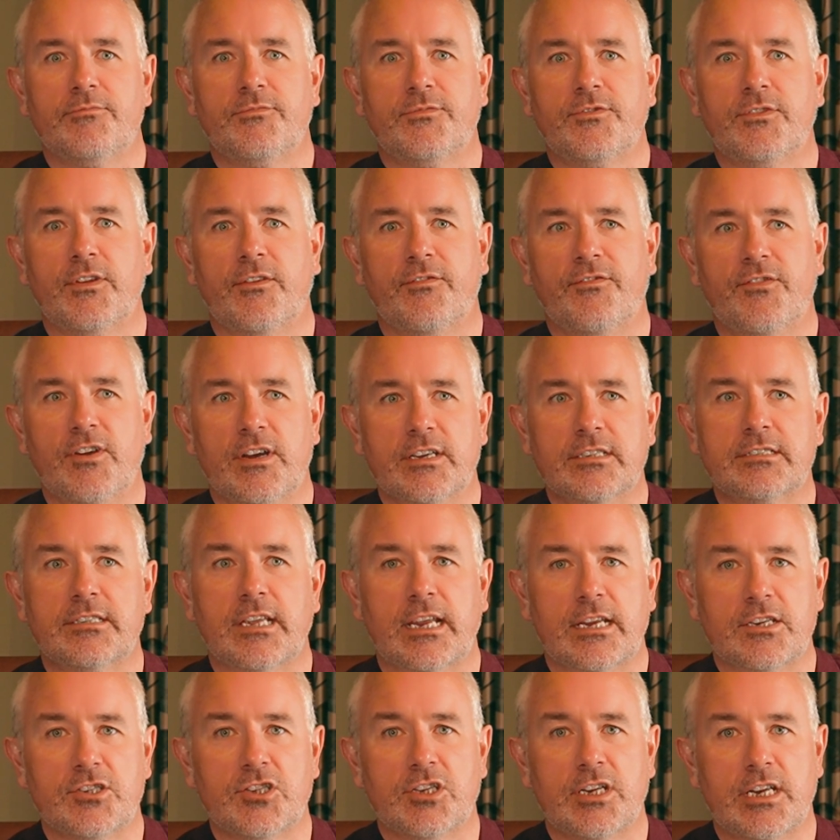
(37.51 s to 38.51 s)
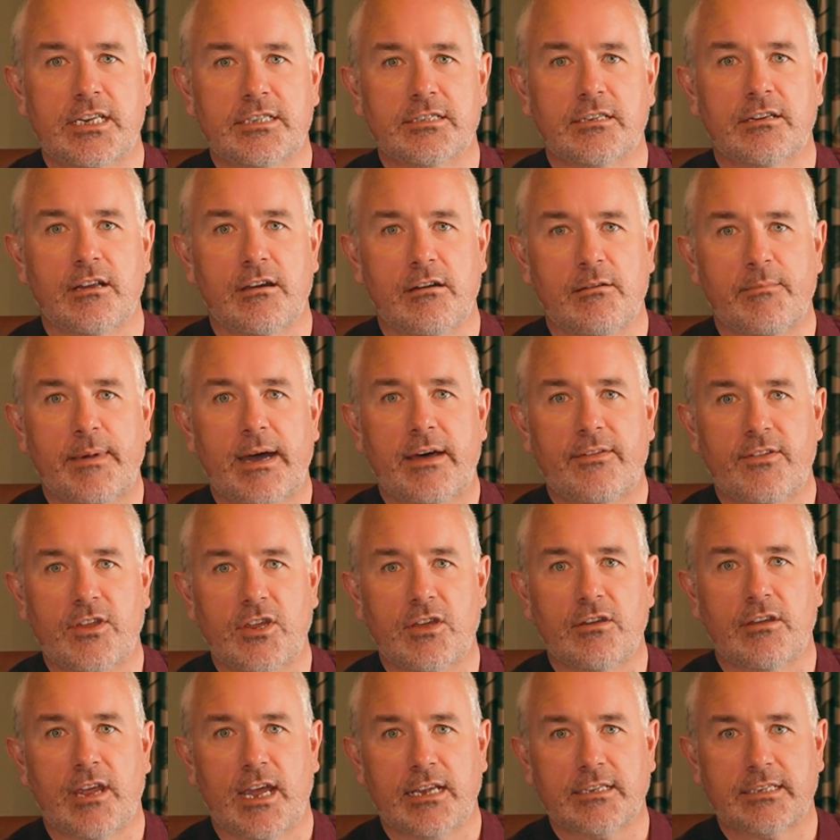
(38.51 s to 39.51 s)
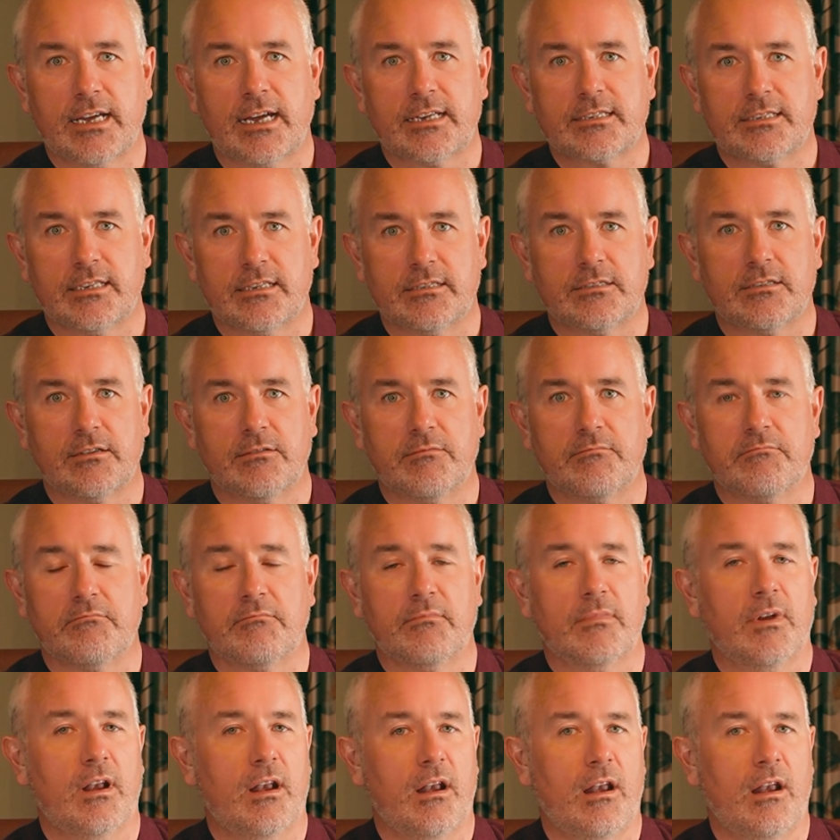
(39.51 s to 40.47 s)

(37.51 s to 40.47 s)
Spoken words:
the first things you need to know about the UK tax system,